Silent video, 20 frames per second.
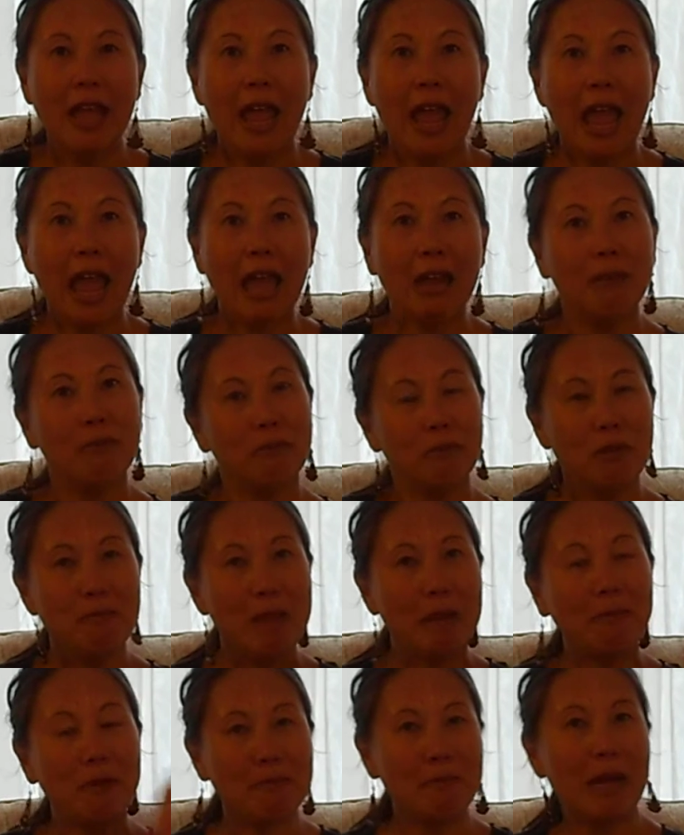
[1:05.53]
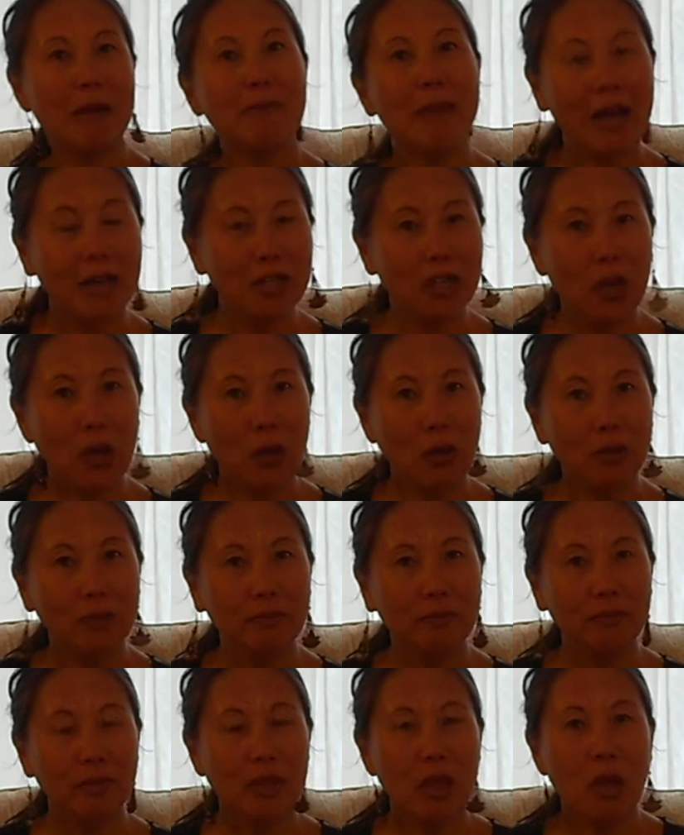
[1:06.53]
And remember my motto,
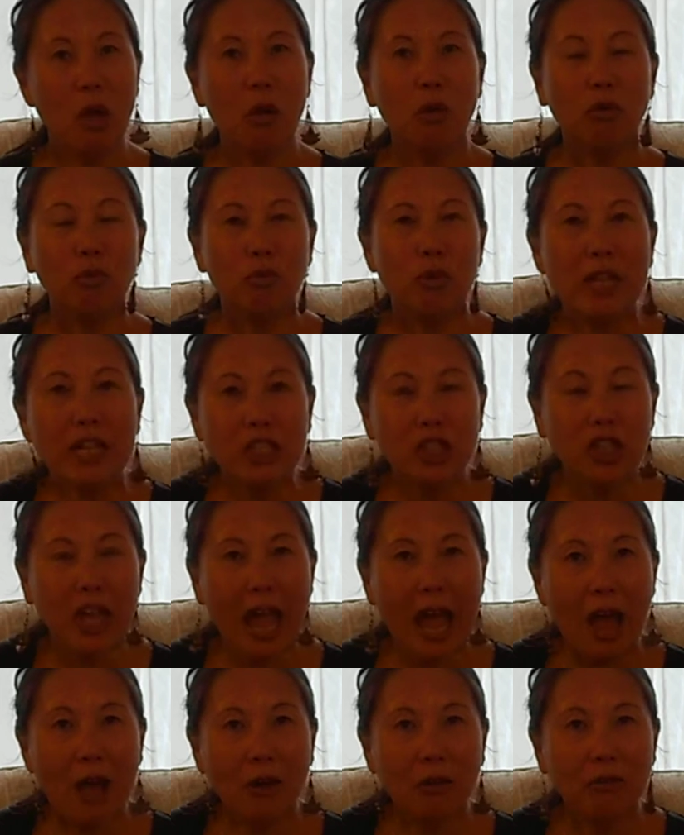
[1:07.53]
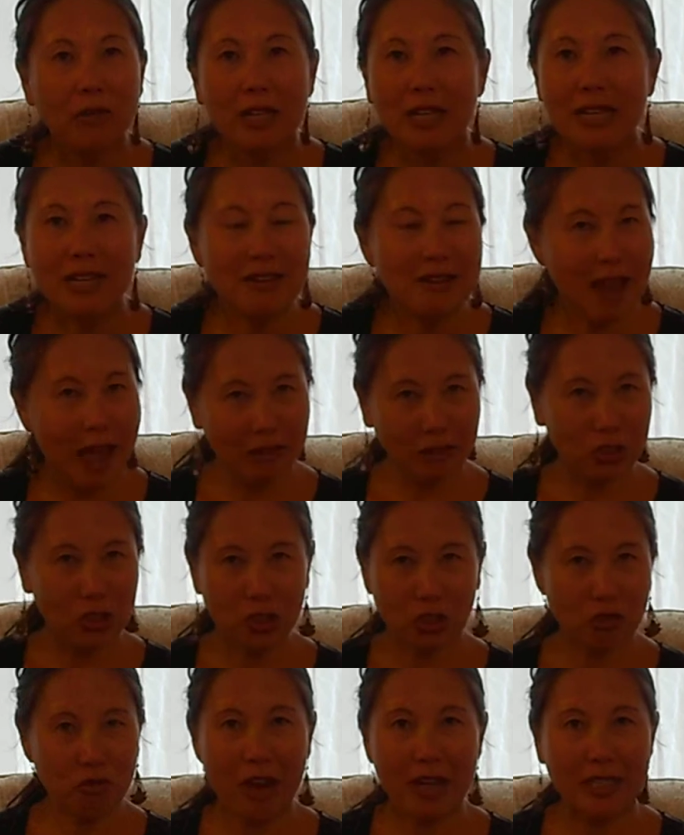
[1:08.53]
reach out, not
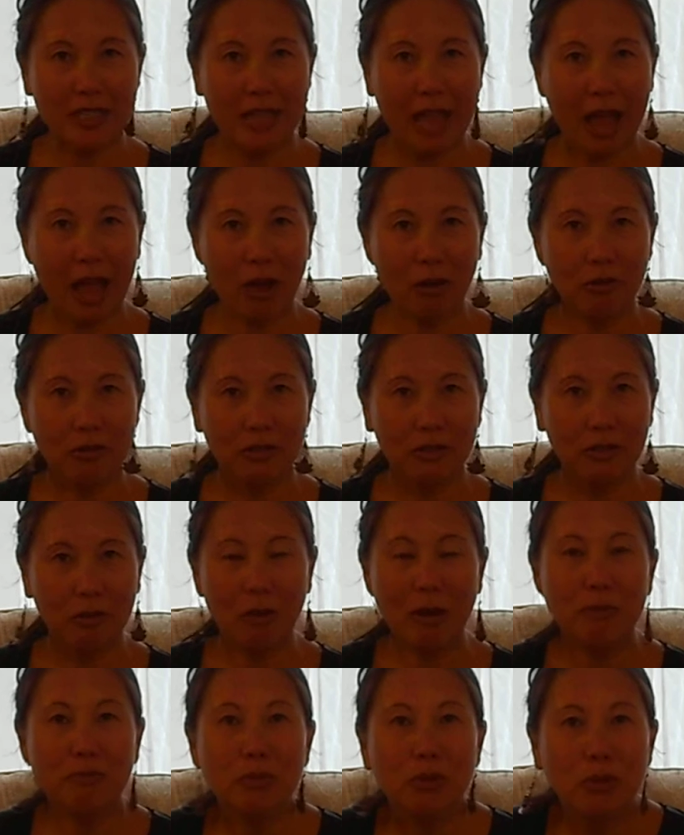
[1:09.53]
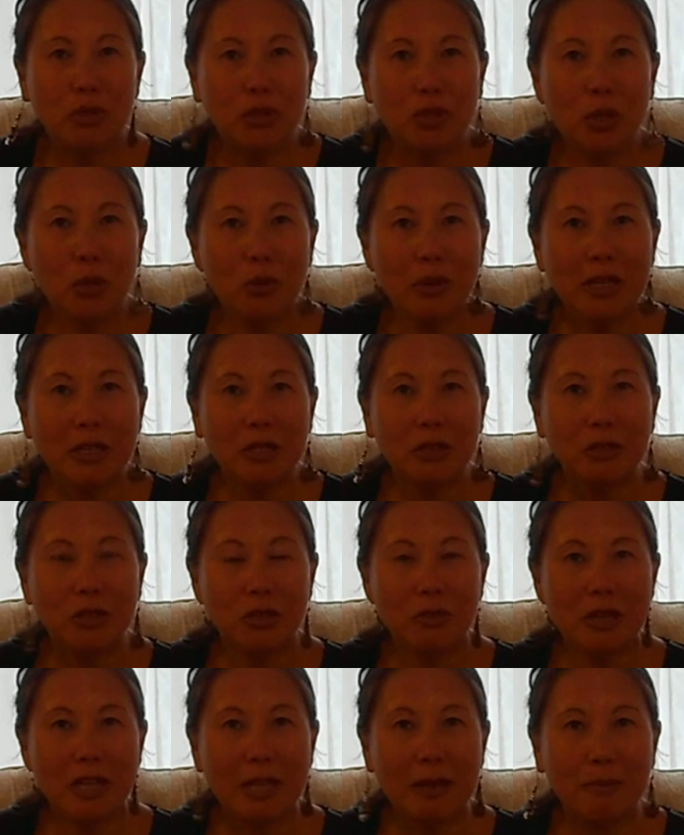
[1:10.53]
stress out when pursuing your
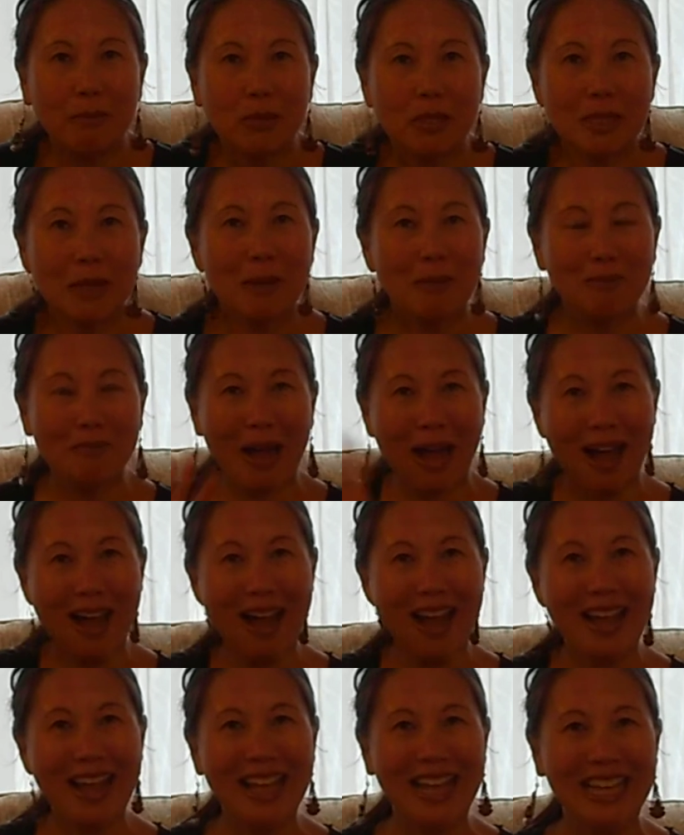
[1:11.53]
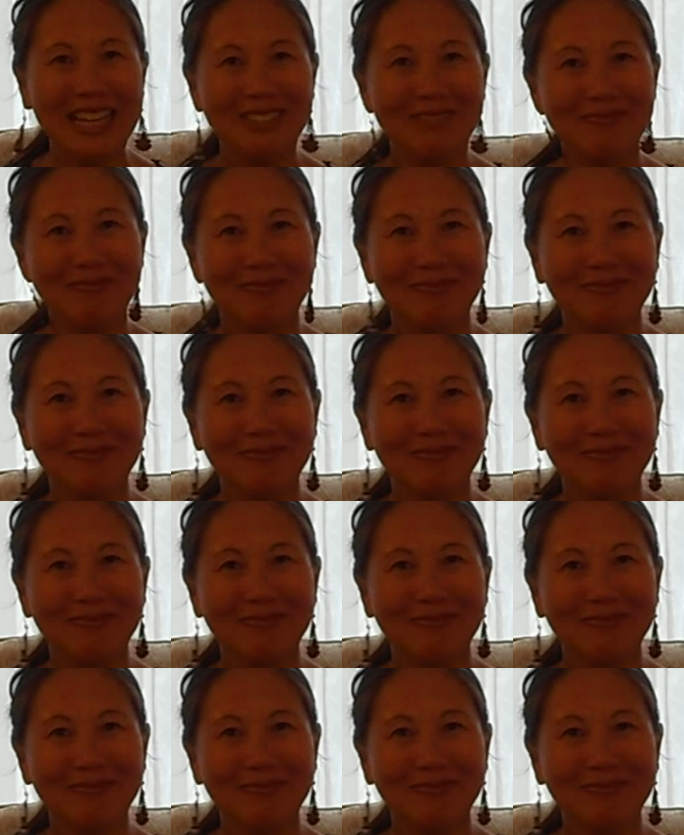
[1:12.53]
dreams. Bye.